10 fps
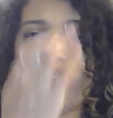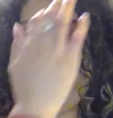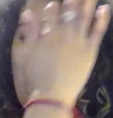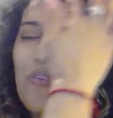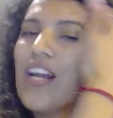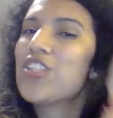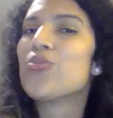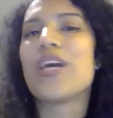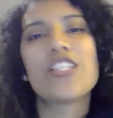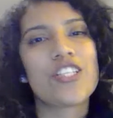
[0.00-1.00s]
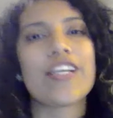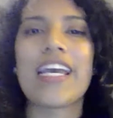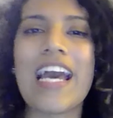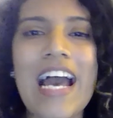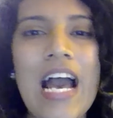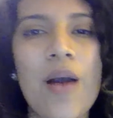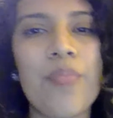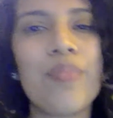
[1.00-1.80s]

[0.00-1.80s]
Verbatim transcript: my graduation cap